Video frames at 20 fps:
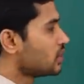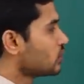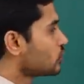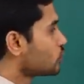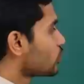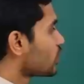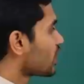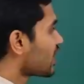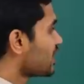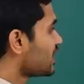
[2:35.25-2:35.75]

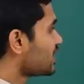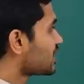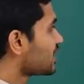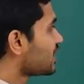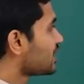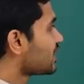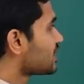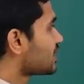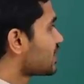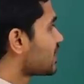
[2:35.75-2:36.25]
So, you can
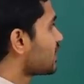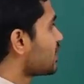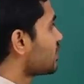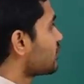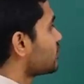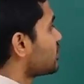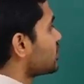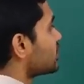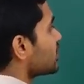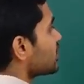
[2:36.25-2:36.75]
easily say
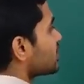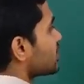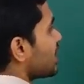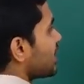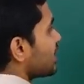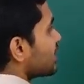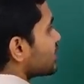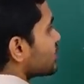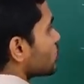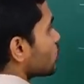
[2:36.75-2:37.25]
if this is
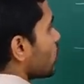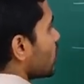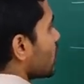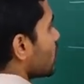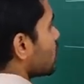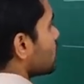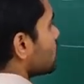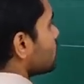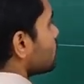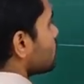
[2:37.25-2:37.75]
lens
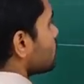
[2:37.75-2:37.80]
1